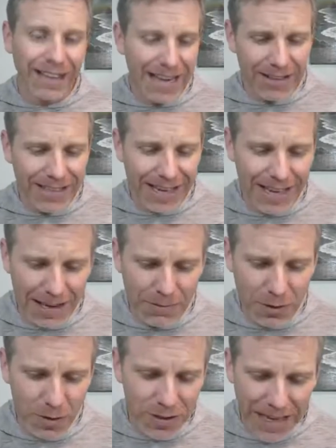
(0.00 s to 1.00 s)
Now to
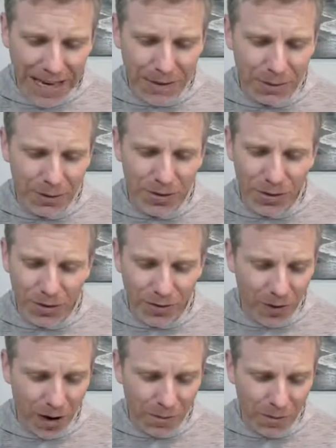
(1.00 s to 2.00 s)
him who is able to do
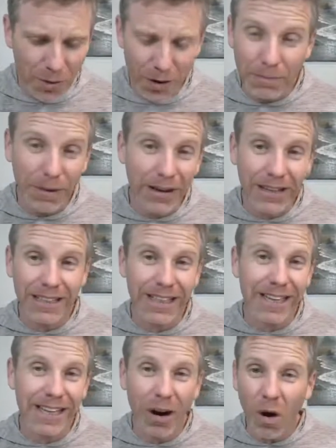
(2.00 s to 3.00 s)
far more
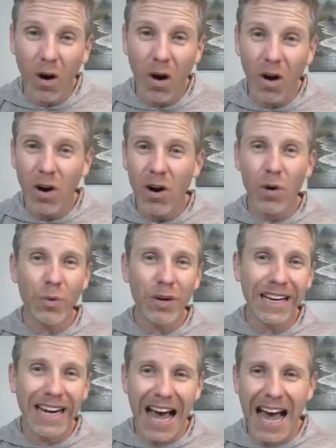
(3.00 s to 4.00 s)
abundantly than all we
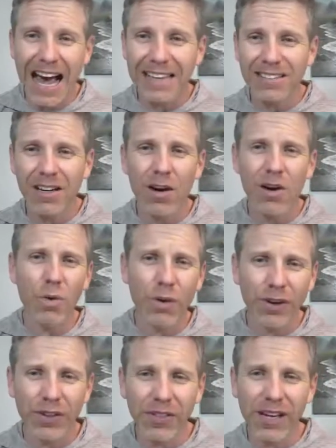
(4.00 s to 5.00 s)
can ask
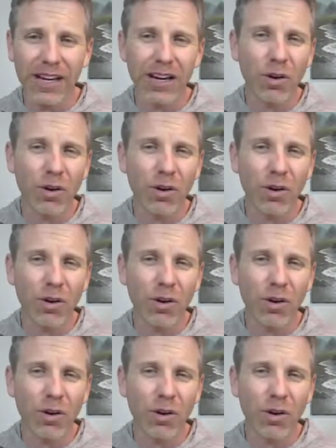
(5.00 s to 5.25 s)
or think,